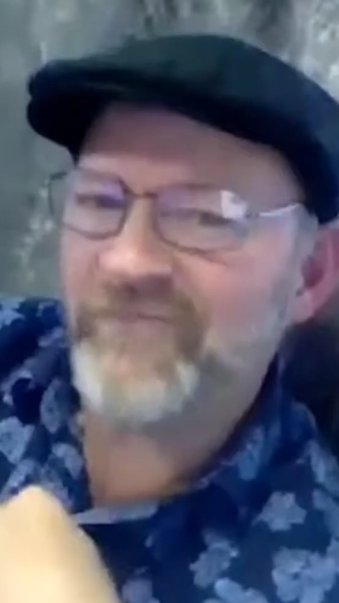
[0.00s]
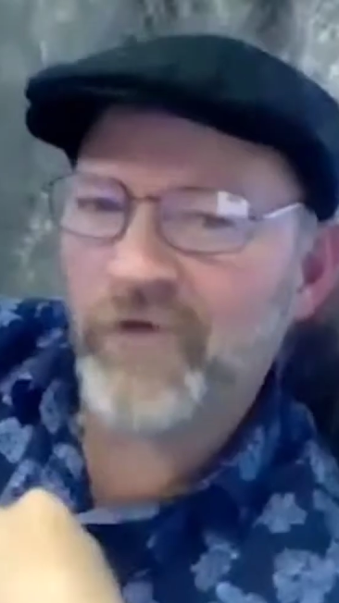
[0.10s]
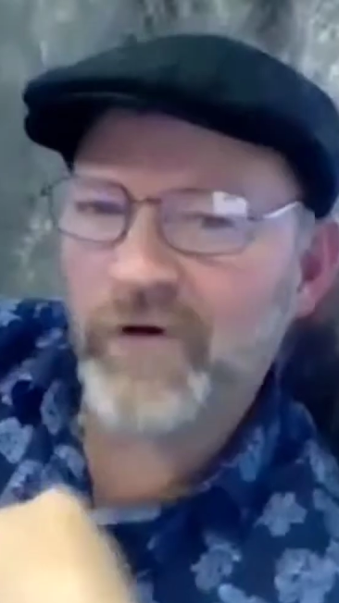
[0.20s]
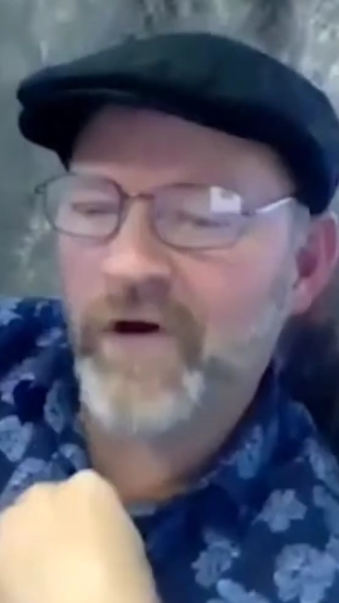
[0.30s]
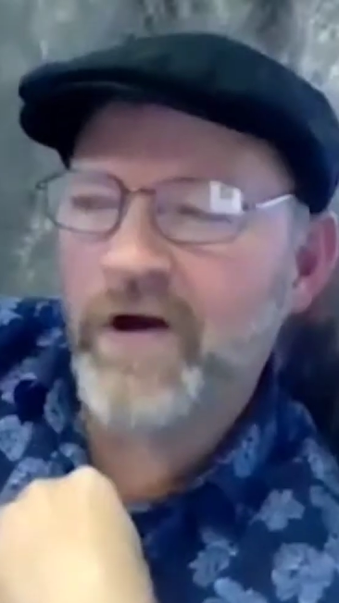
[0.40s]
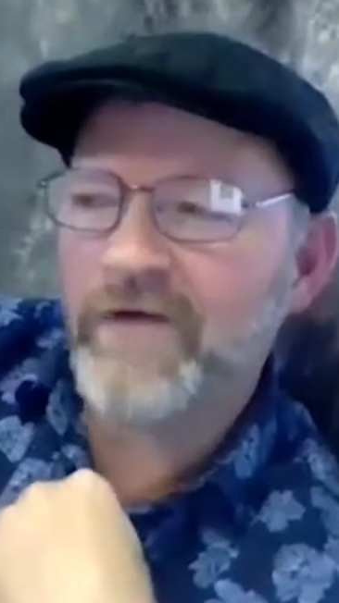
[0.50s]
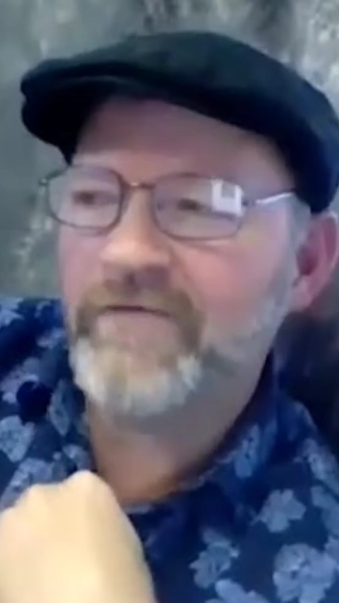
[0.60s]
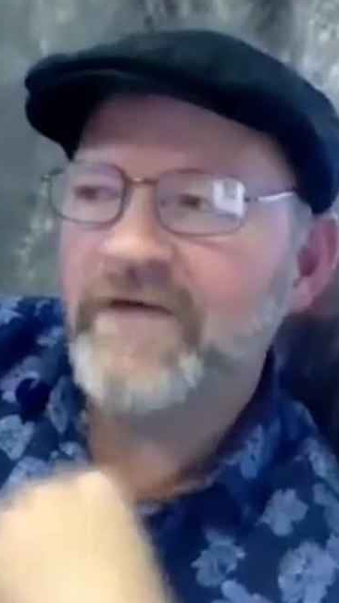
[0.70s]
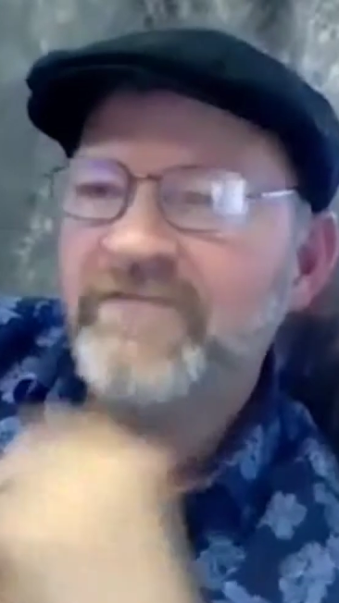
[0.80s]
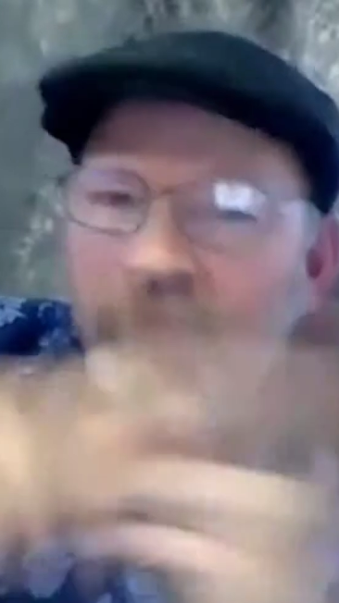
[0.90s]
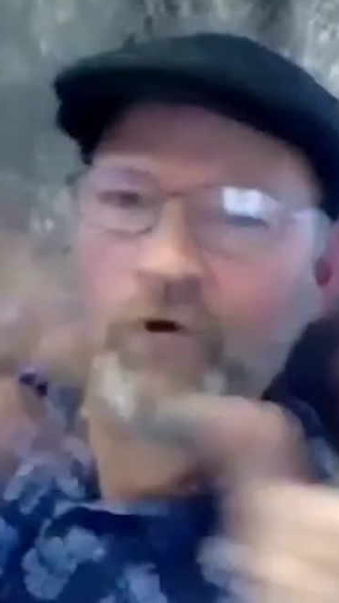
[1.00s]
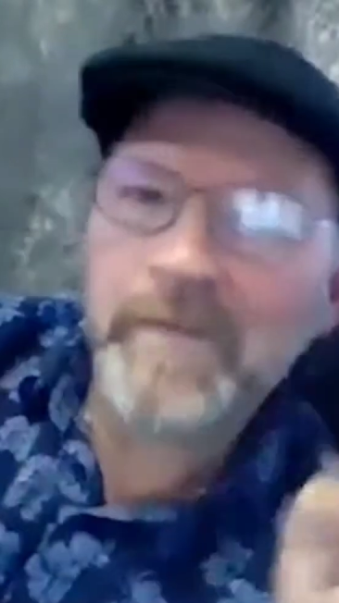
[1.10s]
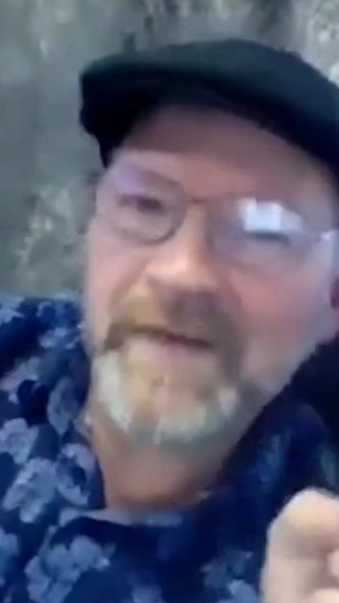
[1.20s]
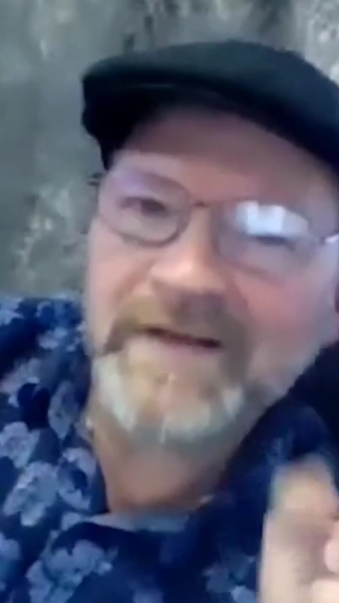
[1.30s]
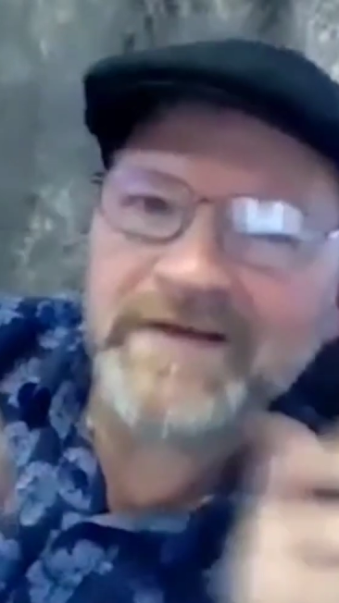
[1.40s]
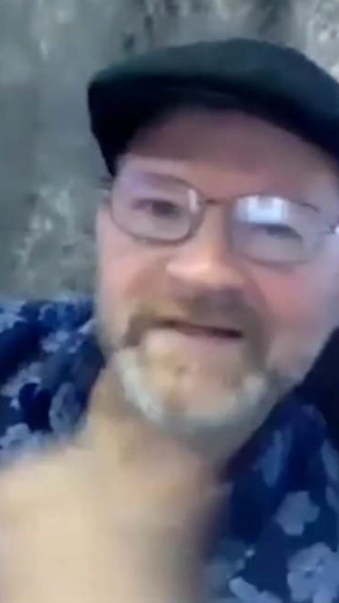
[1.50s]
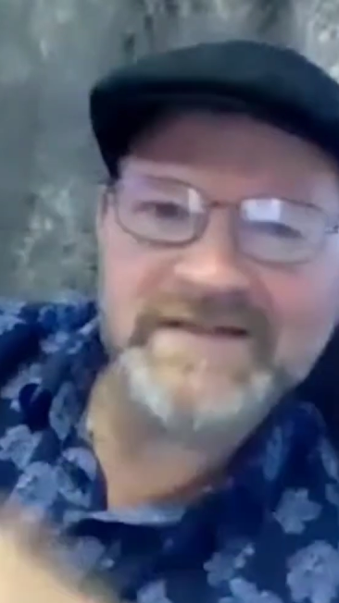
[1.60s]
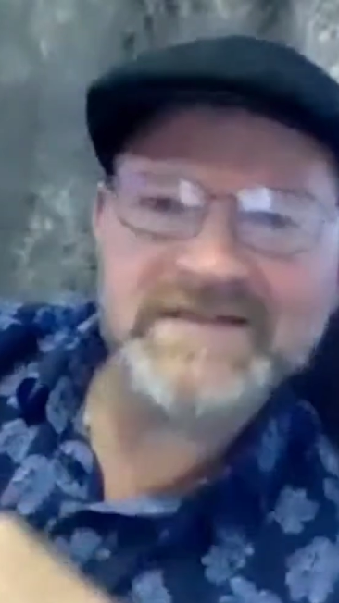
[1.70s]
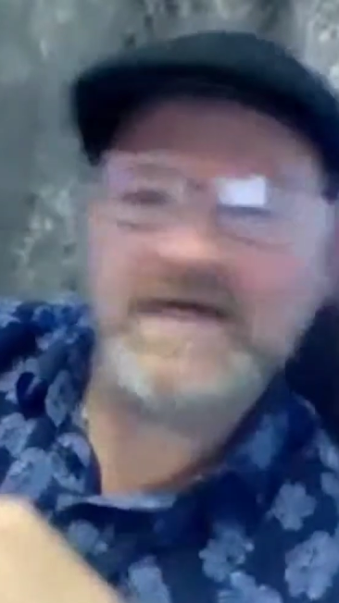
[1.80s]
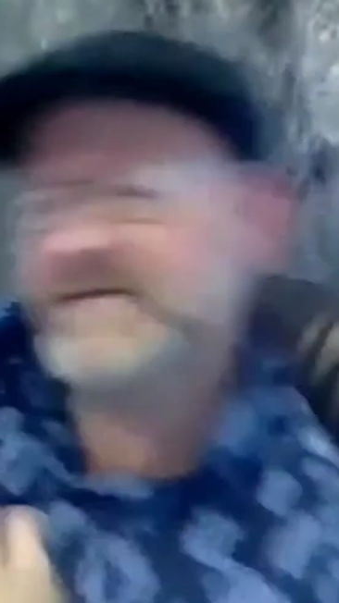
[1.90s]
for our formula
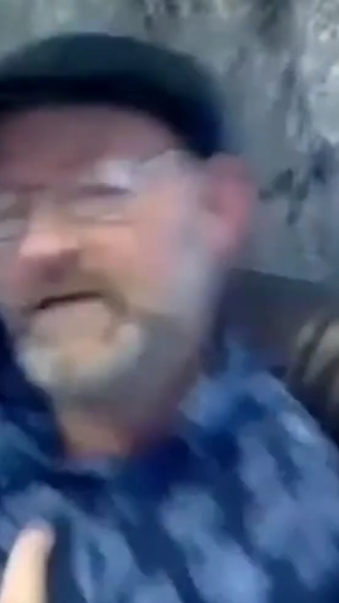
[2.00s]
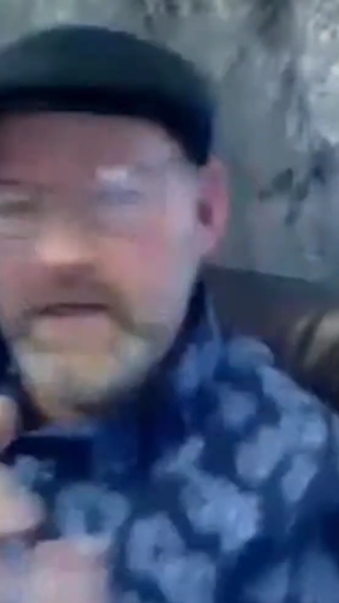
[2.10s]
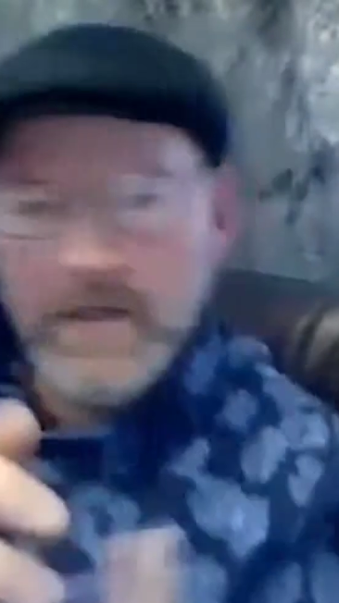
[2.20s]
is this